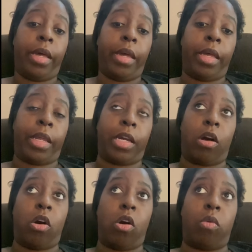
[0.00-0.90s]
And like I
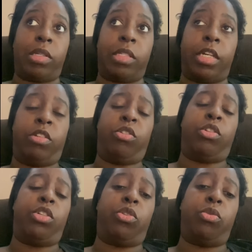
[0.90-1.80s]
always say, do
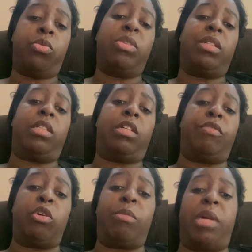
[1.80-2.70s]
you live
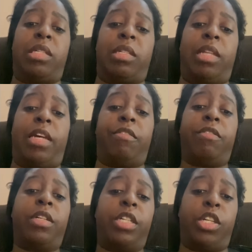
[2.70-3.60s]
your best life,
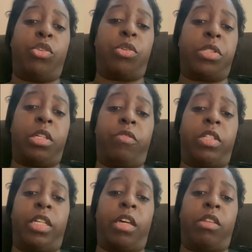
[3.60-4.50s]
get yourself
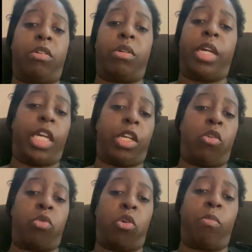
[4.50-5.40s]
together, and
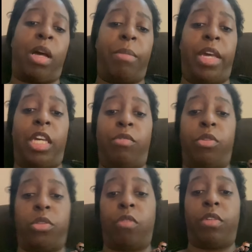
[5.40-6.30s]
no robot
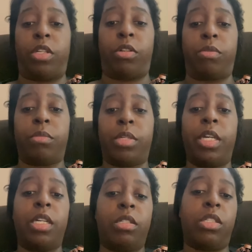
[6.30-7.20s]
behaviors over here.
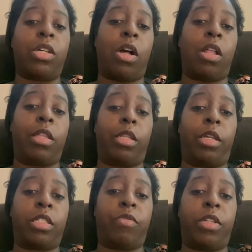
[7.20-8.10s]
See y'all in the
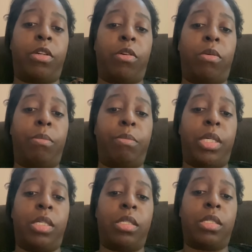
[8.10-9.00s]
next video.
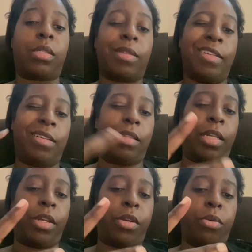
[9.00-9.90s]
Peace.
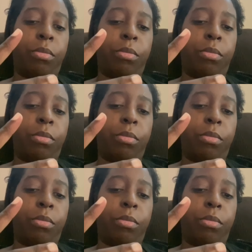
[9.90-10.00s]
Later.